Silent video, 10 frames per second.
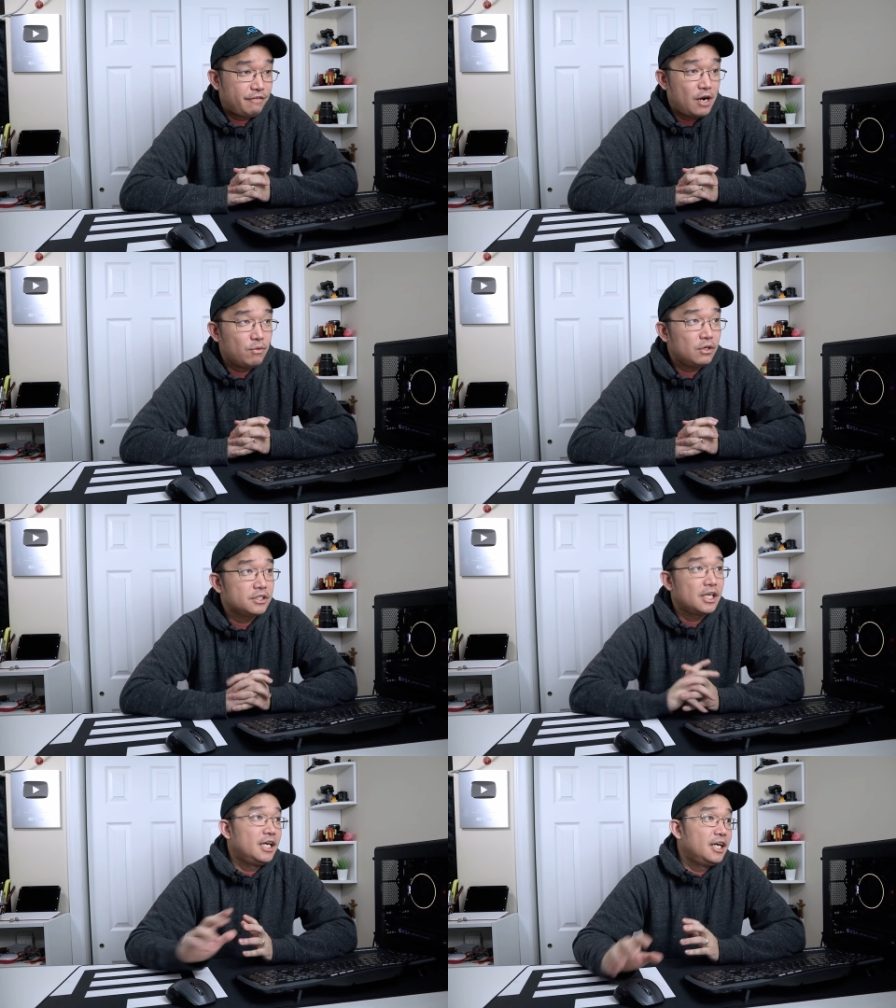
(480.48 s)

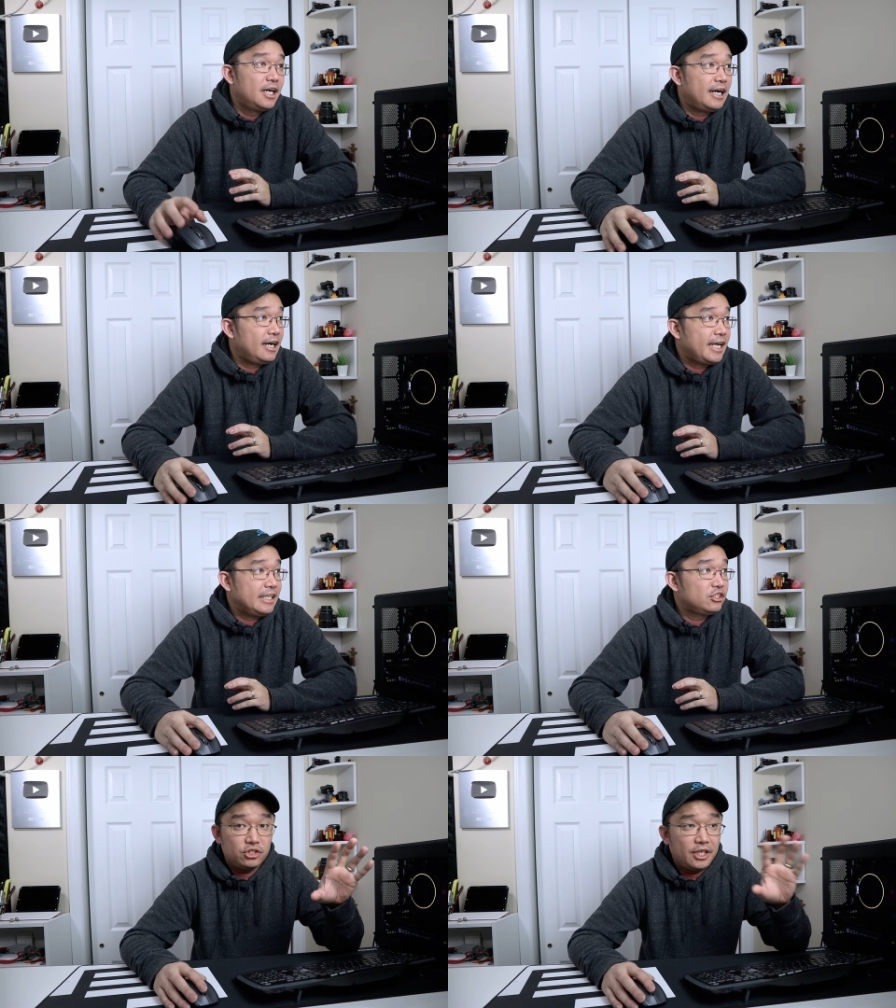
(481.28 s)
firewalls. Uh,
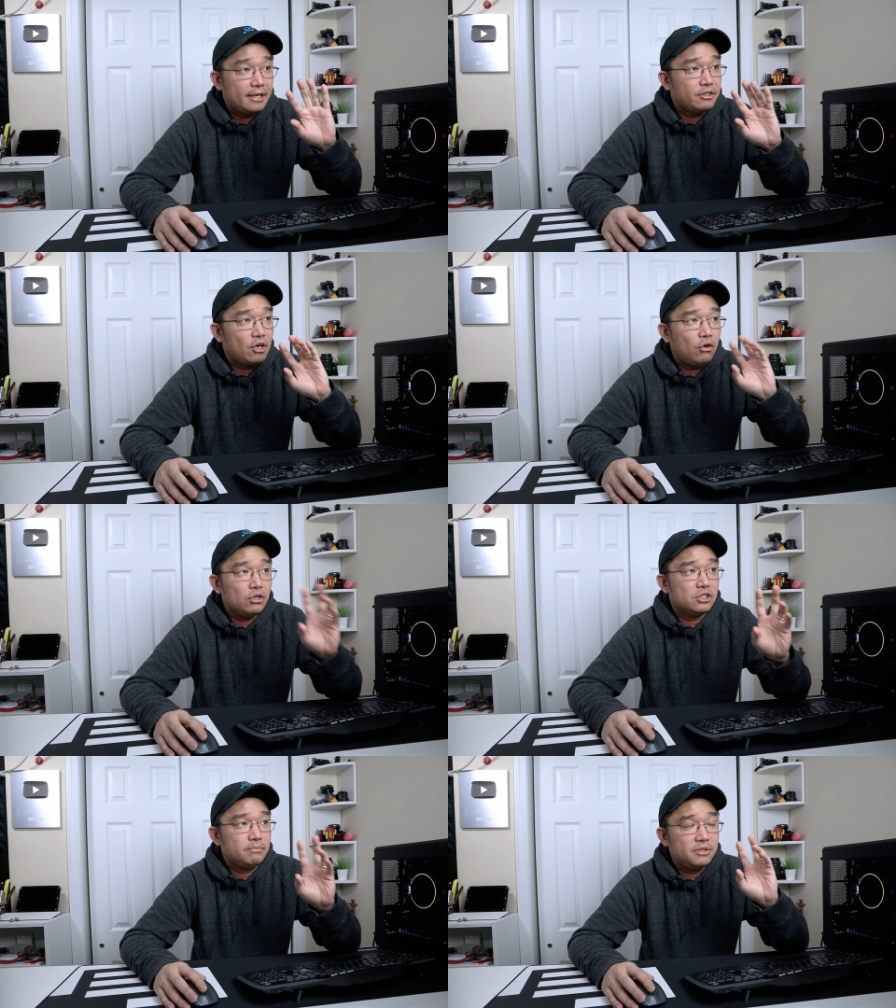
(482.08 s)
again, check out the
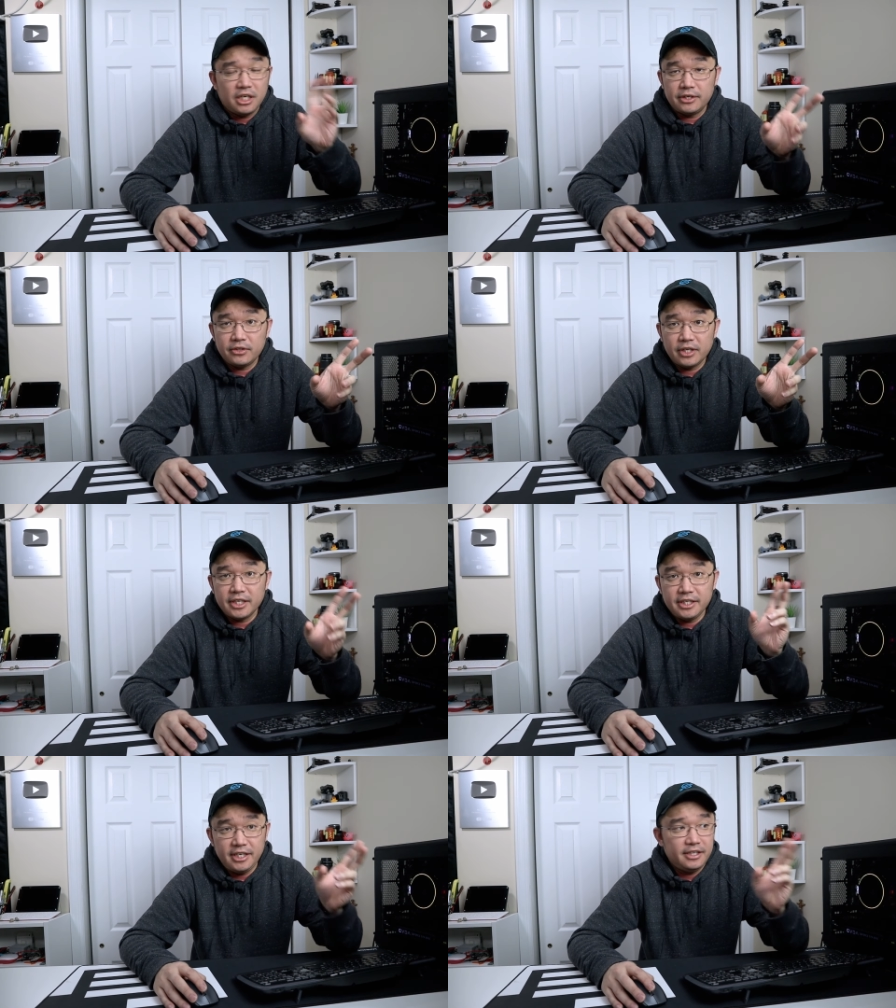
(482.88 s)
awesome
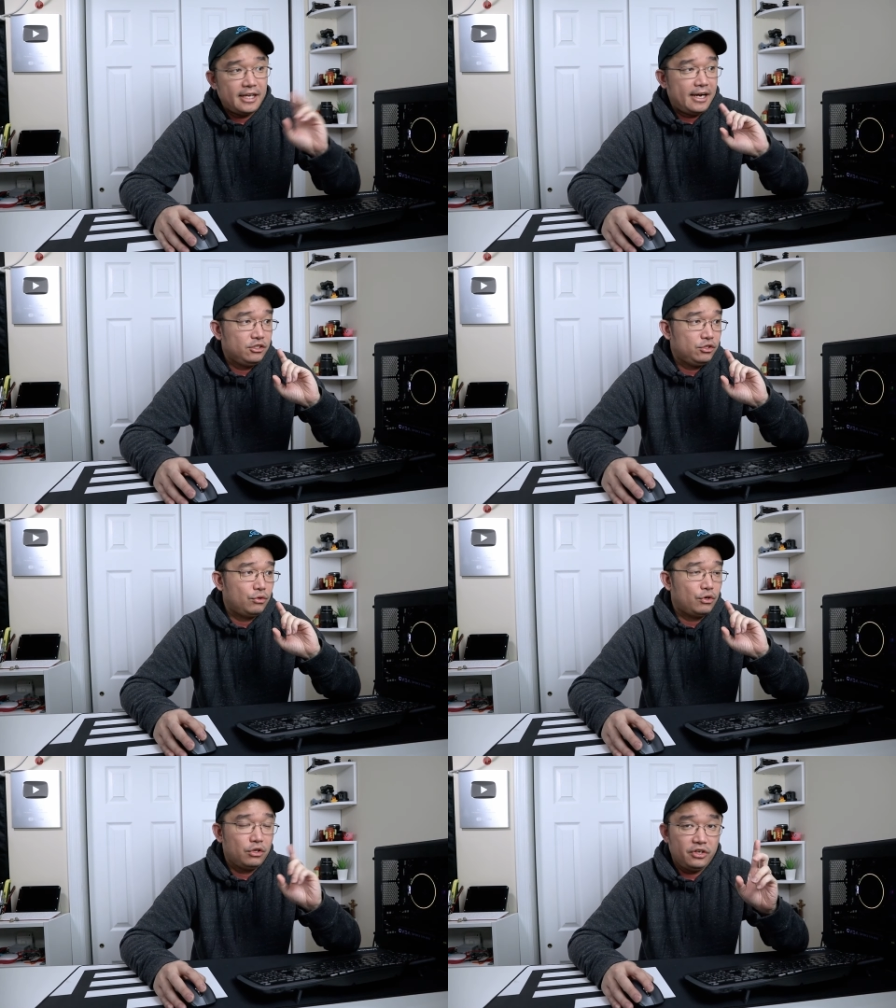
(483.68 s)
tunneling git that I
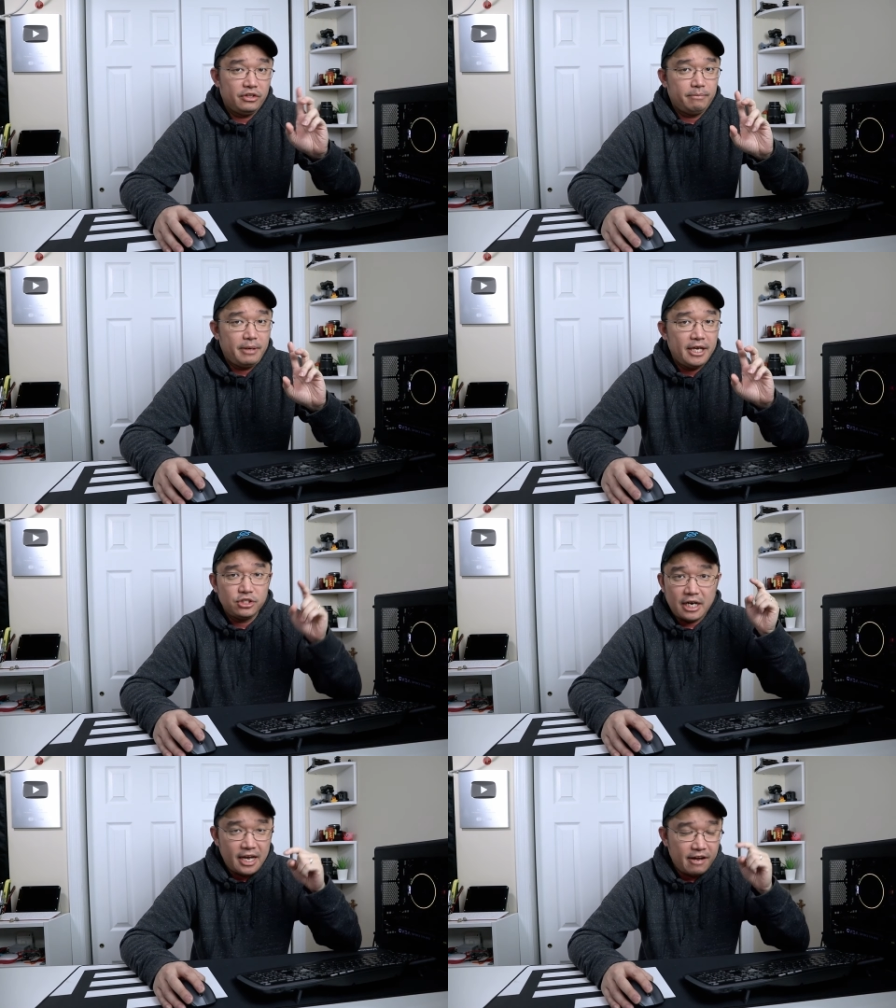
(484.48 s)
showed earlier in the
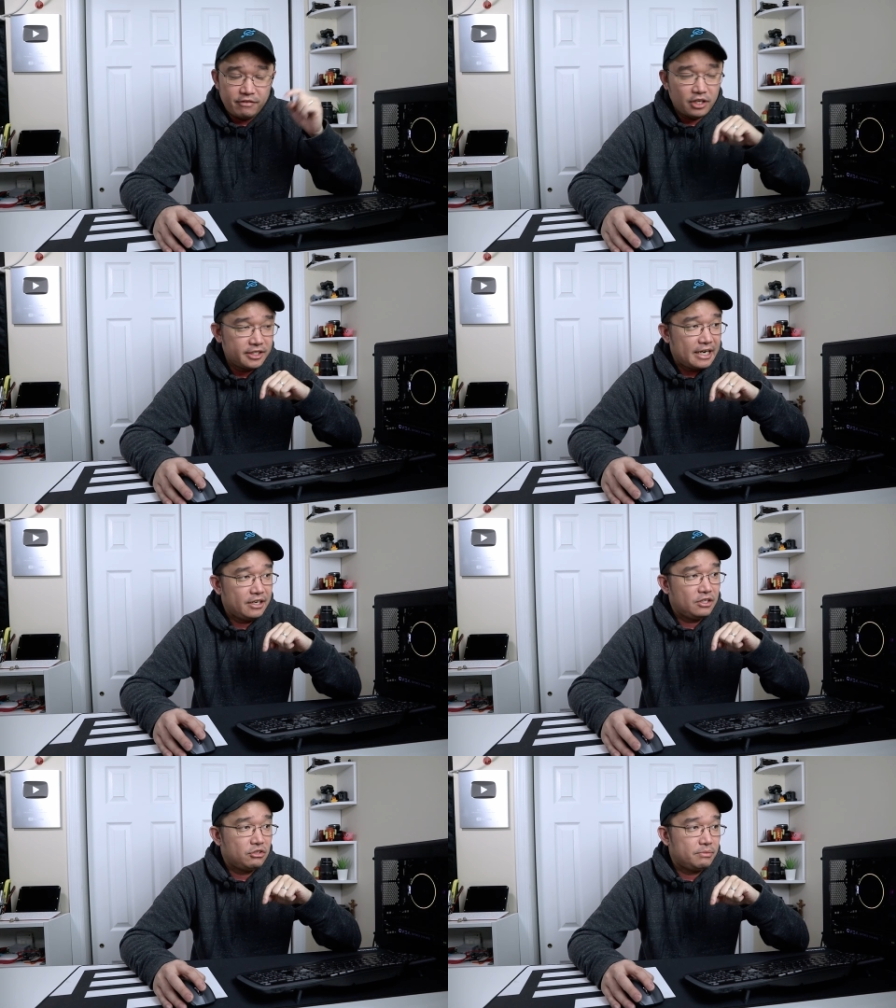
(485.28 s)
page. I have a link down
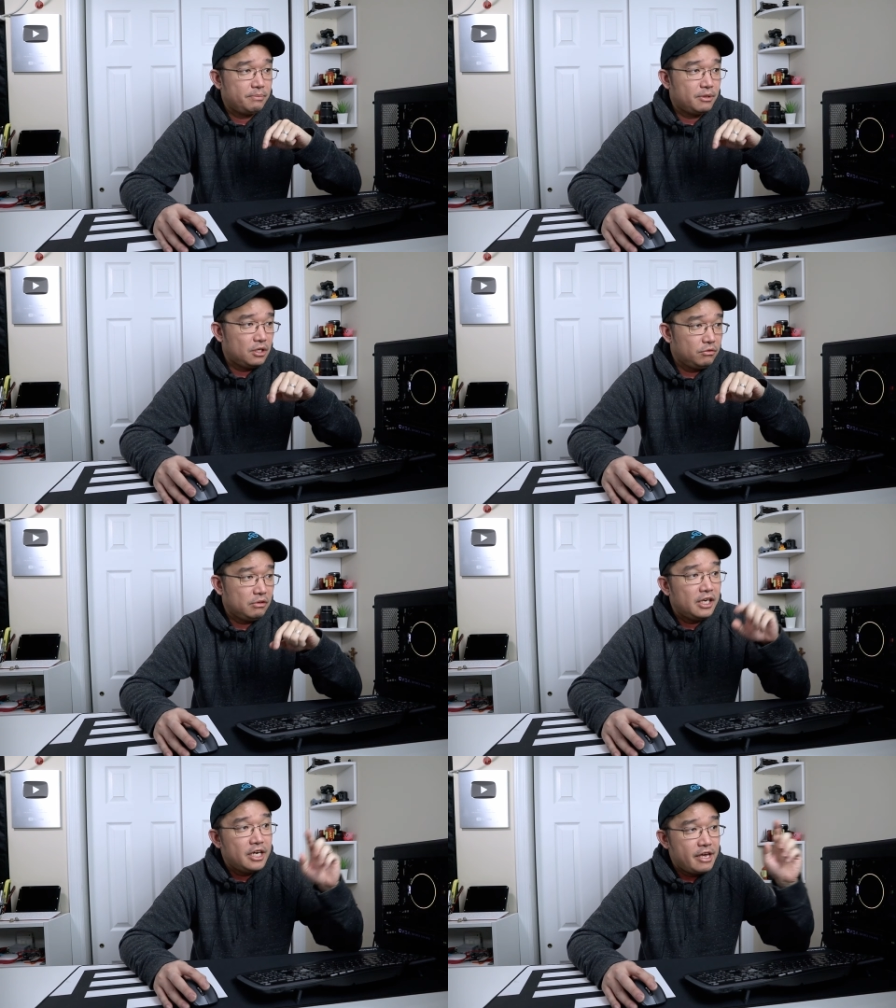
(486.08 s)
in the description
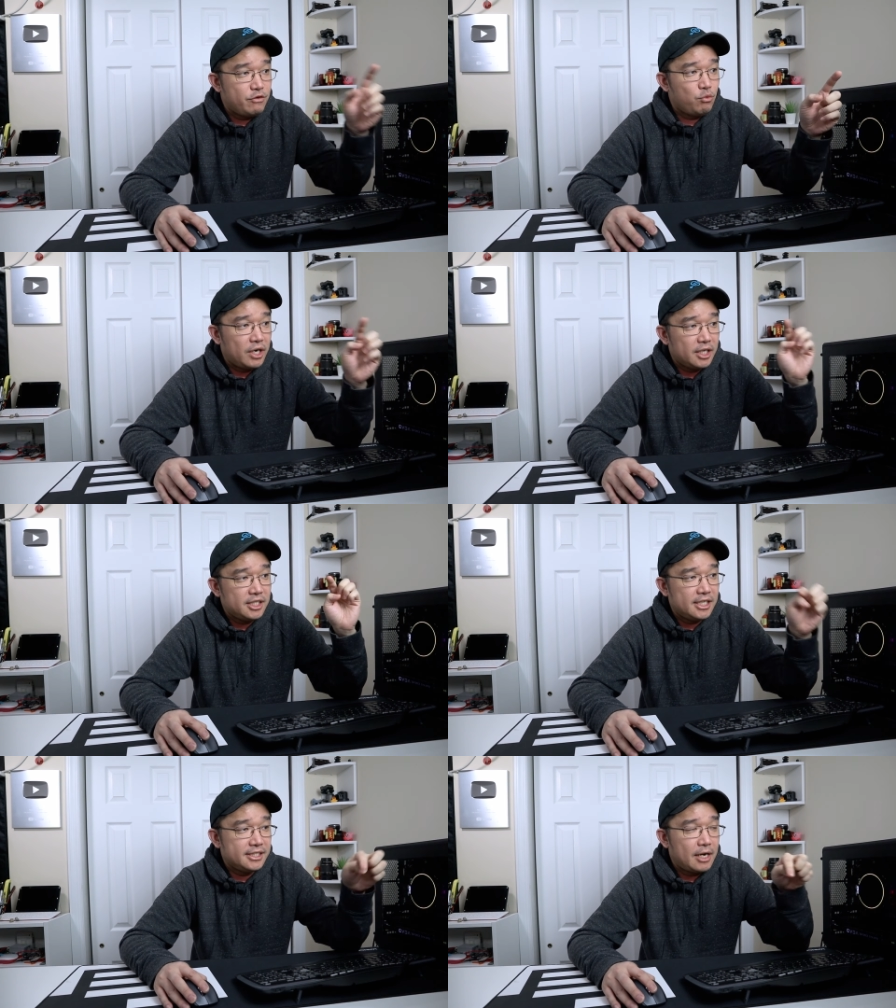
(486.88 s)
below if you want to
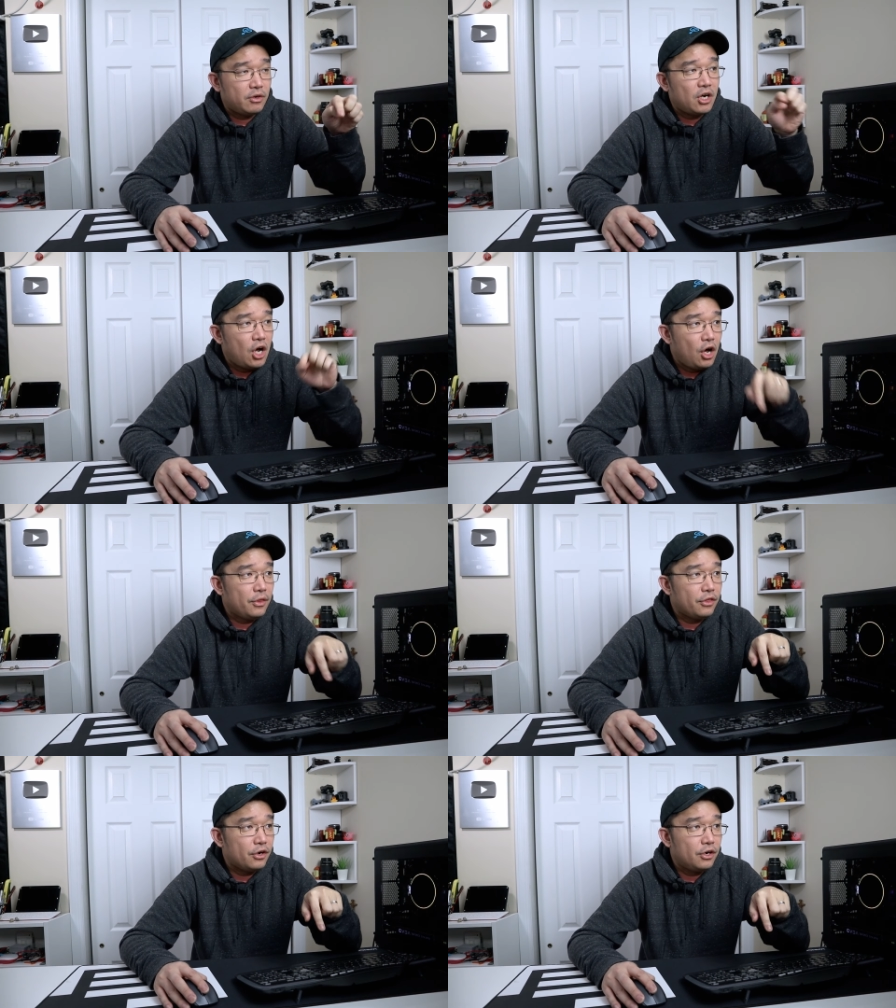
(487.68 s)
test out
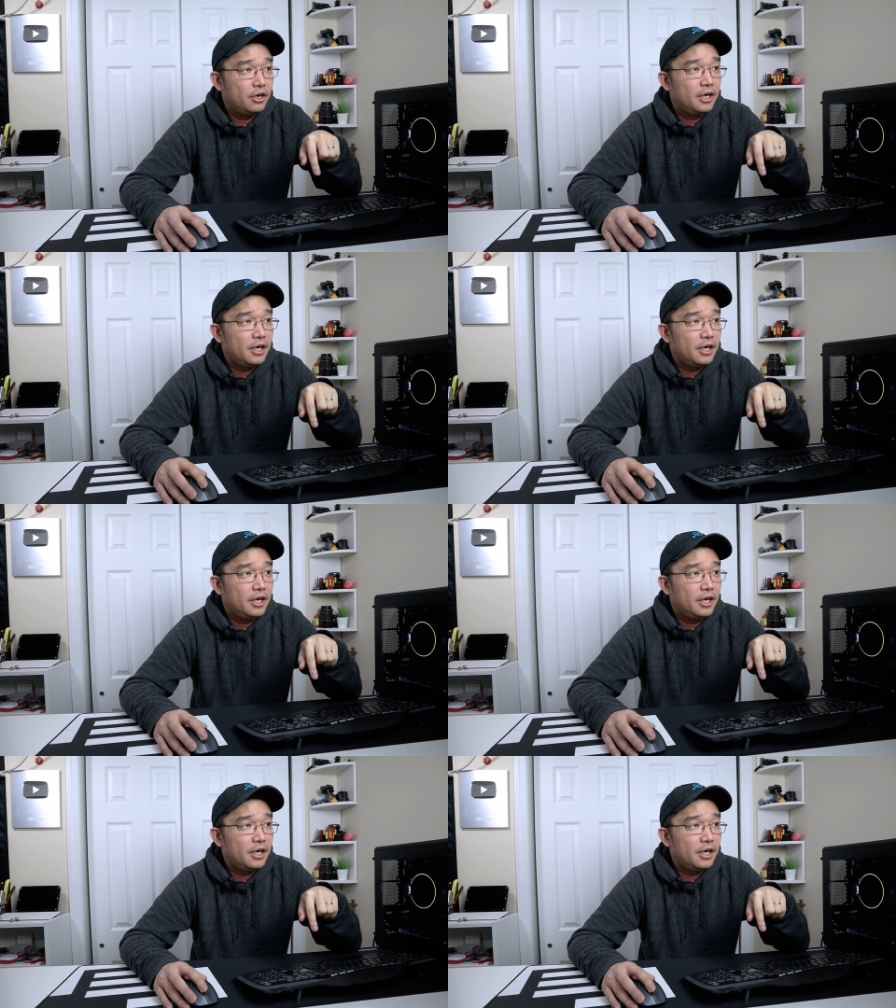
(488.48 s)
other